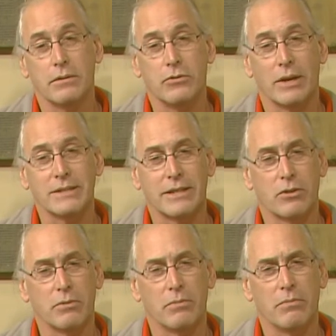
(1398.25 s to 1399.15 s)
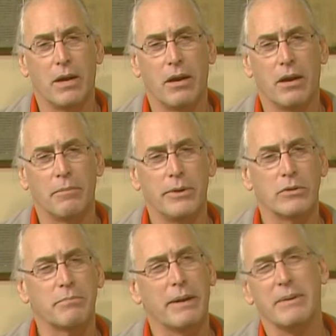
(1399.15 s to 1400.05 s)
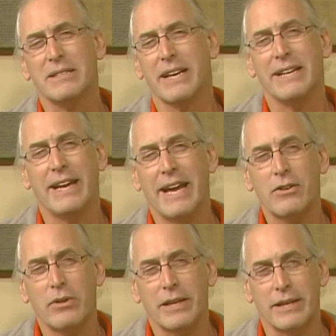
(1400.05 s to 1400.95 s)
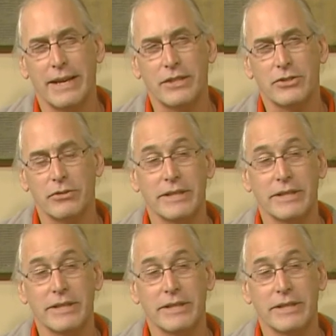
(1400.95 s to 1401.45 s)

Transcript: drugs that are uh, abused might be psychiatric in nature, mm -hmm.